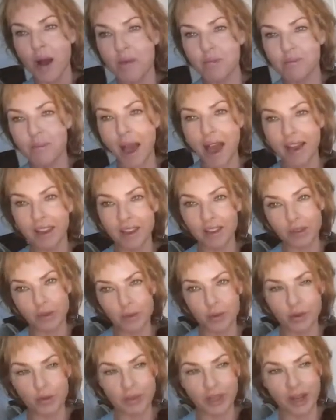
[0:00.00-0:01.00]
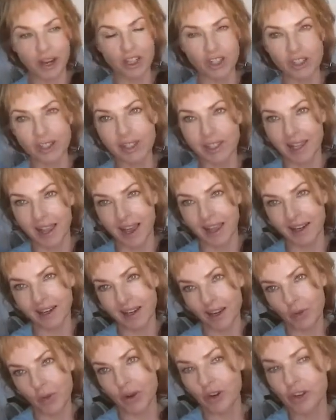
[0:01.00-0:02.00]
I'm back in the room that I just
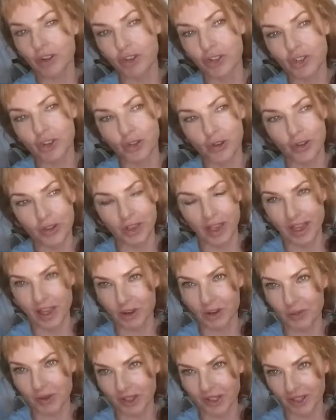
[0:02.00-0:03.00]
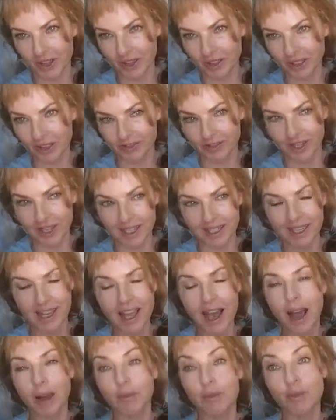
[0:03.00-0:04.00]
sanded. I wanted to show you the end result of it.
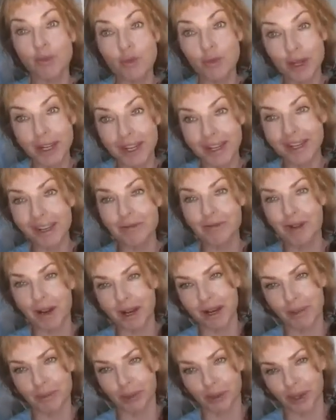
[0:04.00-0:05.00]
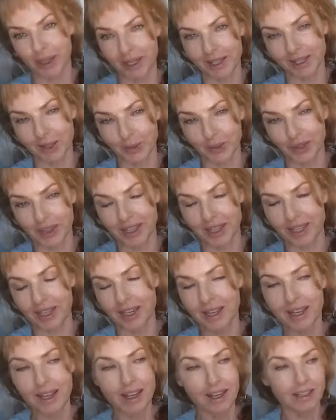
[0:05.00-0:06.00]
I'm really pleased with
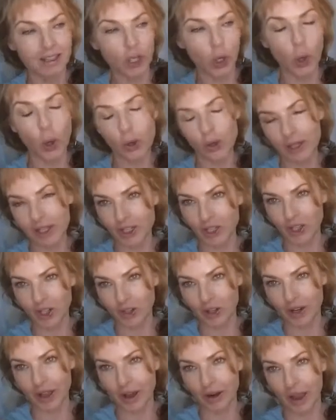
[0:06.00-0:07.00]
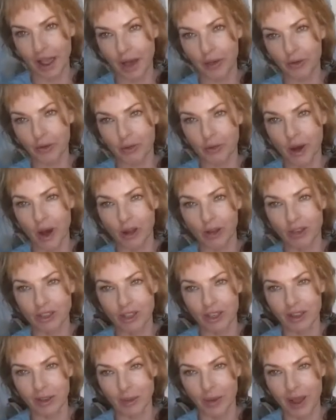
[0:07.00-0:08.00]
it. Totally turned out
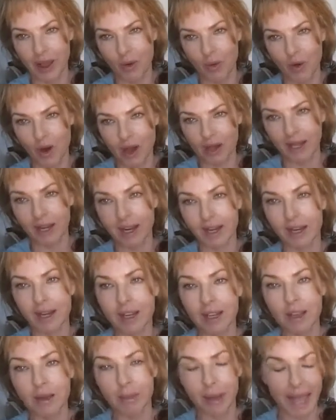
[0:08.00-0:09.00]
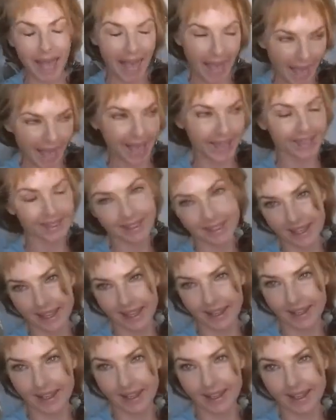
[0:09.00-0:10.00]
anthropology the way I wanted it, by hand
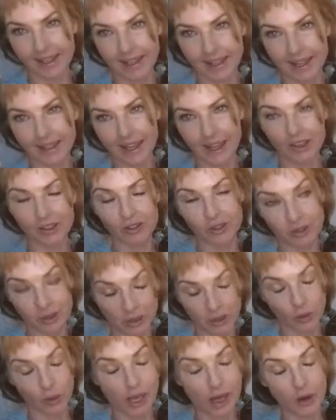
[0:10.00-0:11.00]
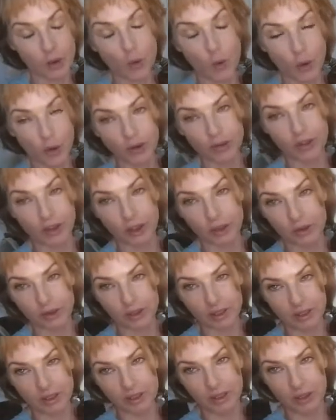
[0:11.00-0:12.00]
sanding it like that. You saw the kind of work that
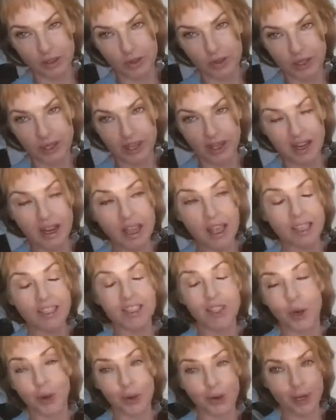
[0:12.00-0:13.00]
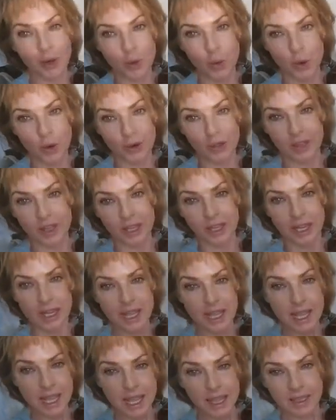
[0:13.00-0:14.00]
goes into doing it. Totally worth it.
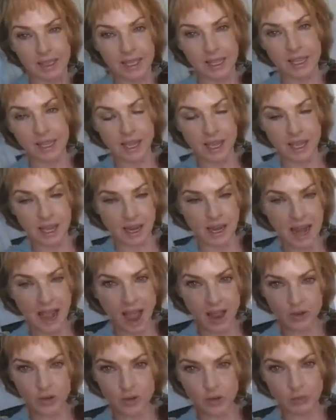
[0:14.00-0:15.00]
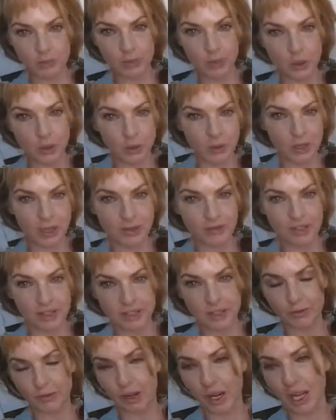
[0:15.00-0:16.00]
the natural beauty of
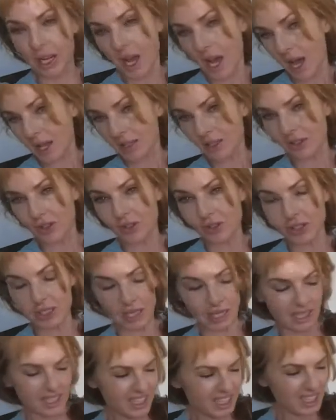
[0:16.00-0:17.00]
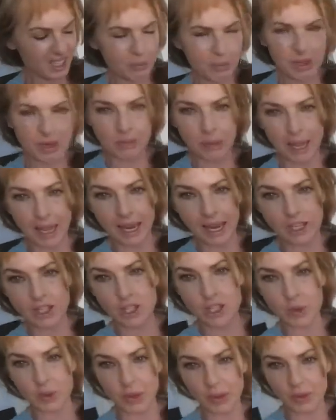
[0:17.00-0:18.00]
the different colors and a little bit of
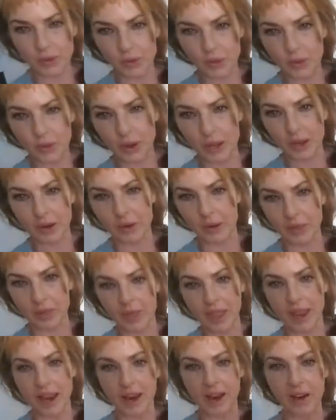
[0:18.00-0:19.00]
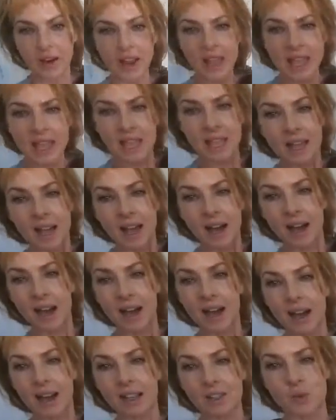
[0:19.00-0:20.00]
paint showing through here and there
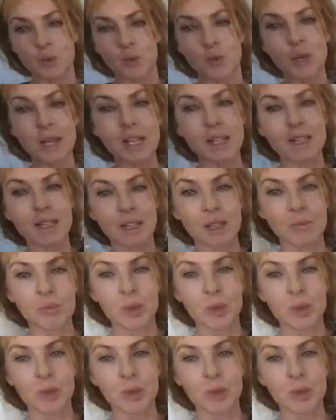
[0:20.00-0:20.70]
is really